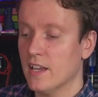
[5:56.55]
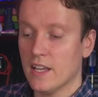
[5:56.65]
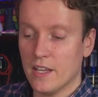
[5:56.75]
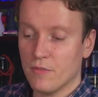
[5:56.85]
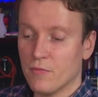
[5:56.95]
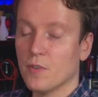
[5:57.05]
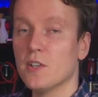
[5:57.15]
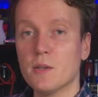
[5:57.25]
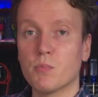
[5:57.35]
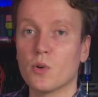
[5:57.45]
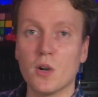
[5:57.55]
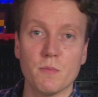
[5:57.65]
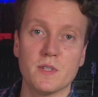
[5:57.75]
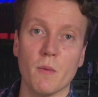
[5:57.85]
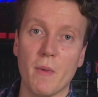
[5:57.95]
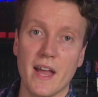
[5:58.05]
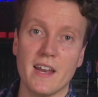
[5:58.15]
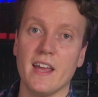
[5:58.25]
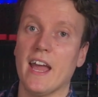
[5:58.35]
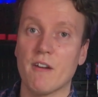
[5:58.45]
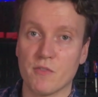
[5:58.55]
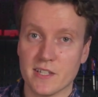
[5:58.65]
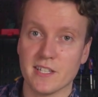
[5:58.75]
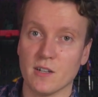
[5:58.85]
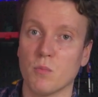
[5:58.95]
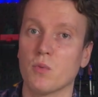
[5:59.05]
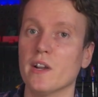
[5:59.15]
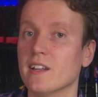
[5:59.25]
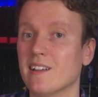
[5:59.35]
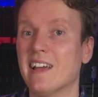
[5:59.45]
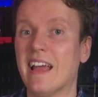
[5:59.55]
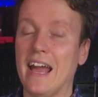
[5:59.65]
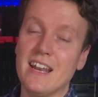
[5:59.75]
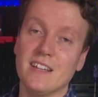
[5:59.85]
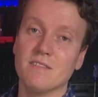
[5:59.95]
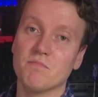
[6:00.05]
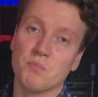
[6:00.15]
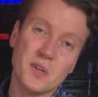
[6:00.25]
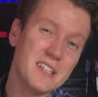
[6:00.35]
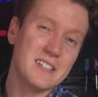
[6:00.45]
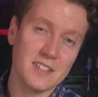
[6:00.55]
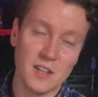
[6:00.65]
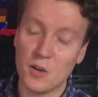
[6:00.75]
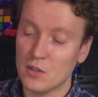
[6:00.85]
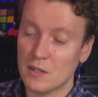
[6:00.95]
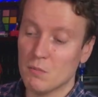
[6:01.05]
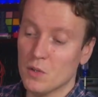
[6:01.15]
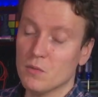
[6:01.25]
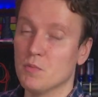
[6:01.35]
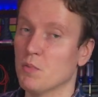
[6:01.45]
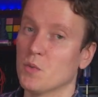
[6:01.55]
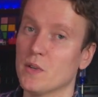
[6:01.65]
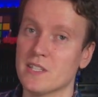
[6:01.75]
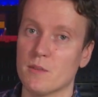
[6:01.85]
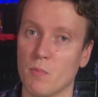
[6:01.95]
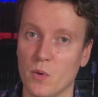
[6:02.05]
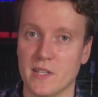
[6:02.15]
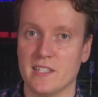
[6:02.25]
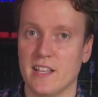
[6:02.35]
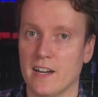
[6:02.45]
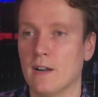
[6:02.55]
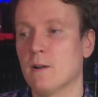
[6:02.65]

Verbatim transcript: It fully probes the bed every single print and it pretty slowly moves between the points there.